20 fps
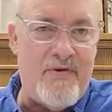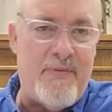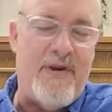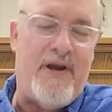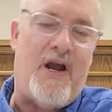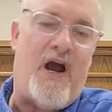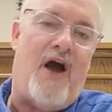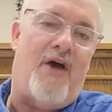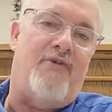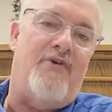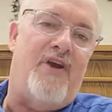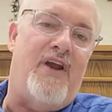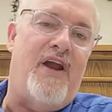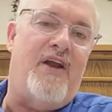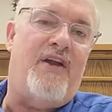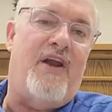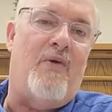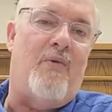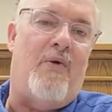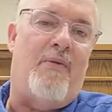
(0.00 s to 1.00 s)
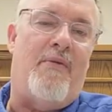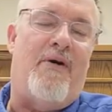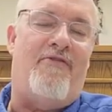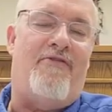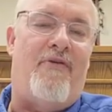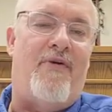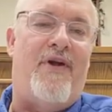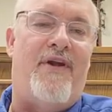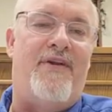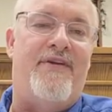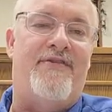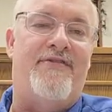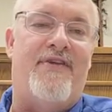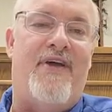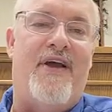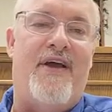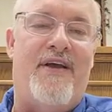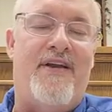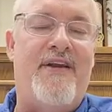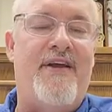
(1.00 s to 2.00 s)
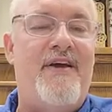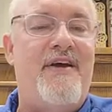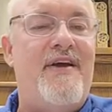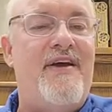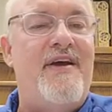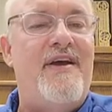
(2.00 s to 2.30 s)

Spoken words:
to be contradicting what my friend is saying,